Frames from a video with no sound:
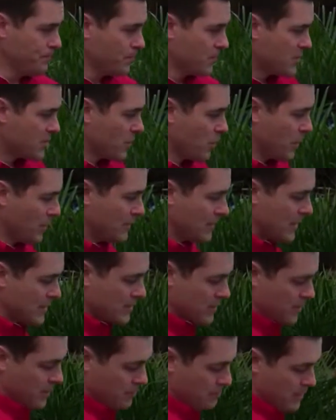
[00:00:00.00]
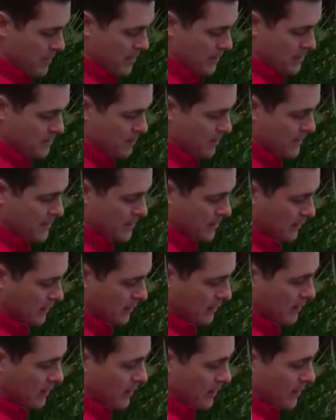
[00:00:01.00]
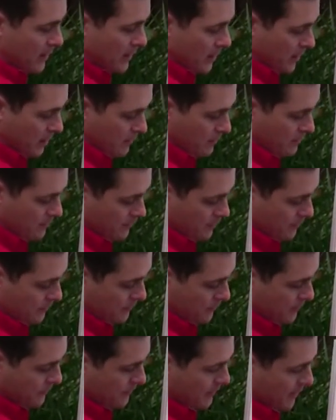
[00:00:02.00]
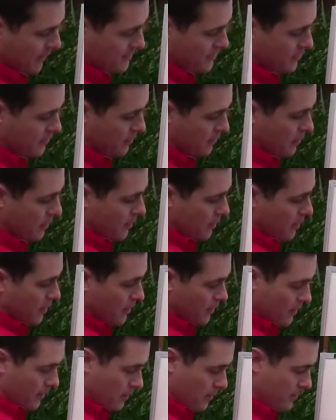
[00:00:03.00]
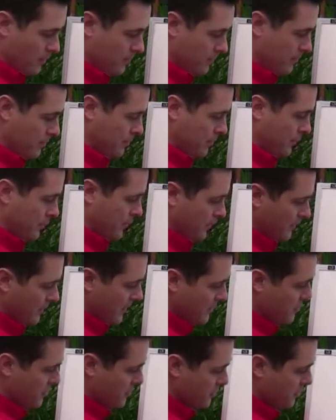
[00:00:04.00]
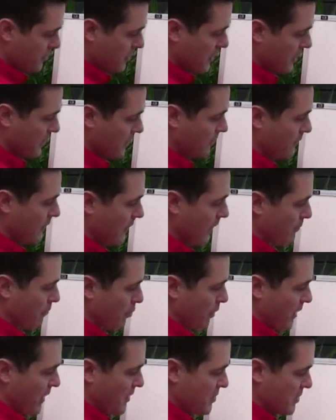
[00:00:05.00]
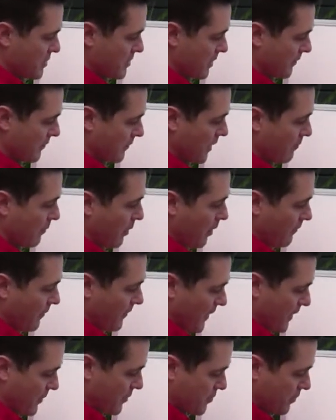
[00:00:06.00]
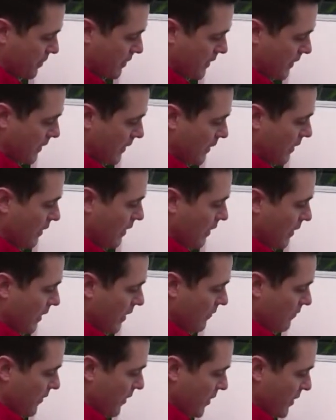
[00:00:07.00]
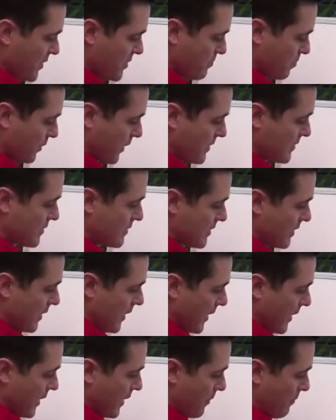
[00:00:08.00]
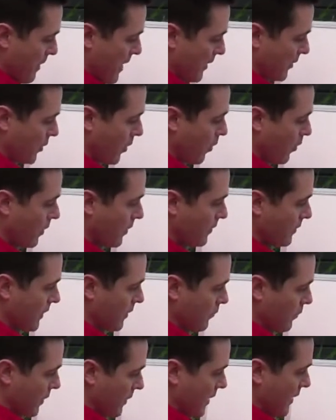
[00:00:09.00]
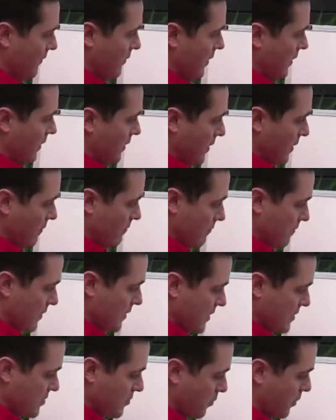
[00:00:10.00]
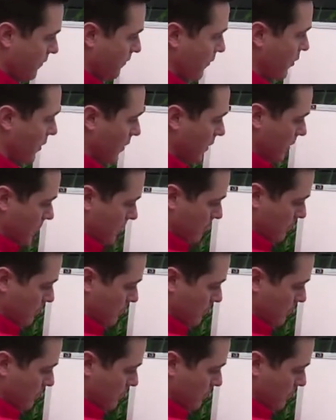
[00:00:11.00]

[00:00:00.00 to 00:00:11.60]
So what that's going to be is basically, if you've got your tree and you've got branches that have come off of that tree in various places, and in a magnolia, it would have given it this sort of look,